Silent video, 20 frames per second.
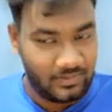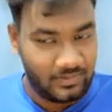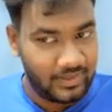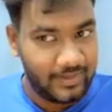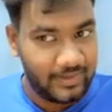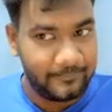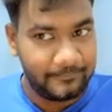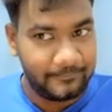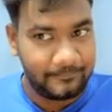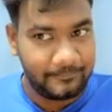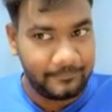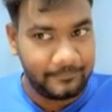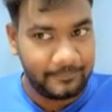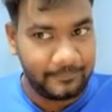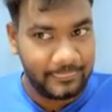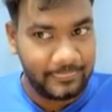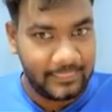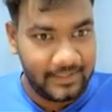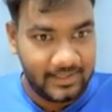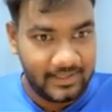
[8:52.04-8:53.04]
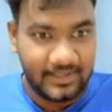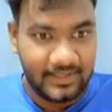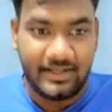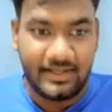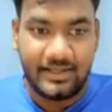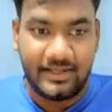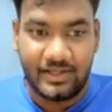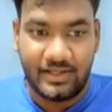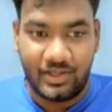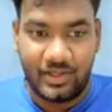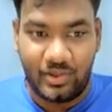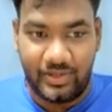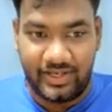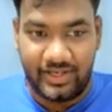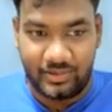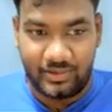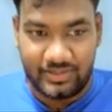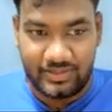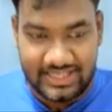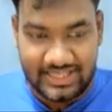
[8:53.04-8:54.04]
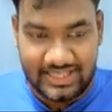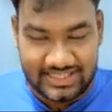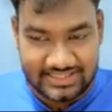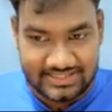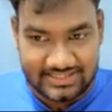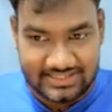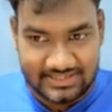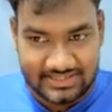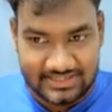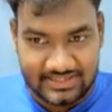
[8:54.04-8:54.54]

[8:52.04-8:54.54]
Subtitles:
Okay. Going to the next.